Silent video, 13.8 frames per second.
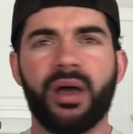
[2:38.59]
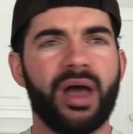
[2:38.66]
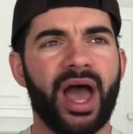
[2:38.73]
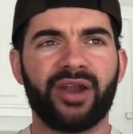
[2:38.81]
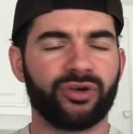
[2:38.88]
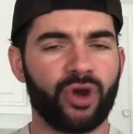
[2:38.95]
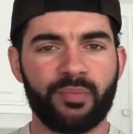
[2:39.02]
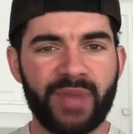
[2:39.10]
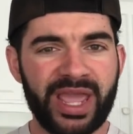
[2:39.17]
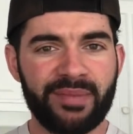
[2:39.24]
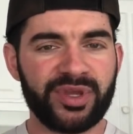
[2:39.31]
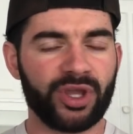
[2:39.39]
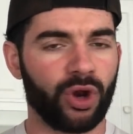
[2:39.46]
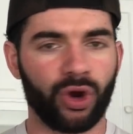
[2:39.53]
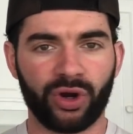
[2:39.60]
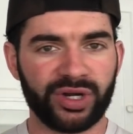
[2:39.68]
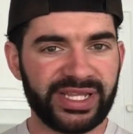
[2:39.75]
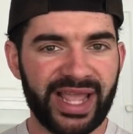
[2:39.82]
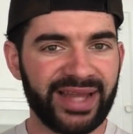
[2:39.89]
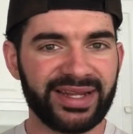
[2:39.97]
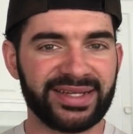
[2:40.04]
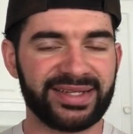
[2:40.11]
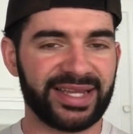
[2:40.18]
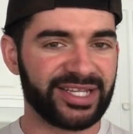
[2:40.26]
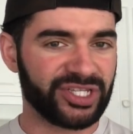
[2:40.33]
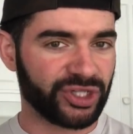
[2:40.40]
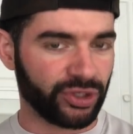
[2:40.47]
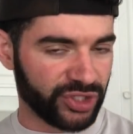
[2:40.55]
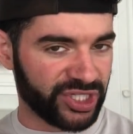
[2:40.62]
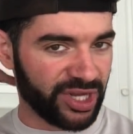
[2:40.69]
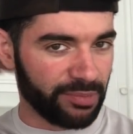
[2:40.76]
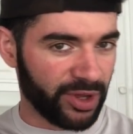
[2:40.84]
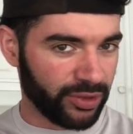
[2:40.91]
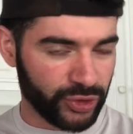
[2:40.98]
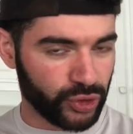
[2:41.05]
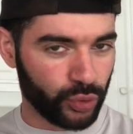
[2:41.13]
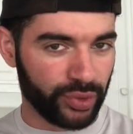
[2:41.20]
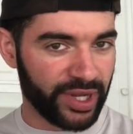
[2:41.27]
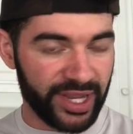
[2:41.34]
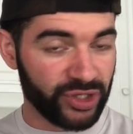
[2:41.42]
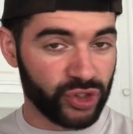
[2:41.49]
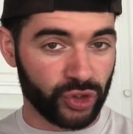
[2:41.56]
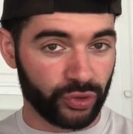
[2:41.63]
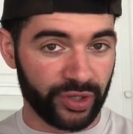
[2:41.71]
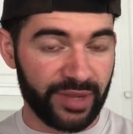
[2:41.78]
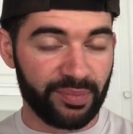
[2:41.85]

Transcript: I don't know, maybe a herniated disc or some other sort of injury,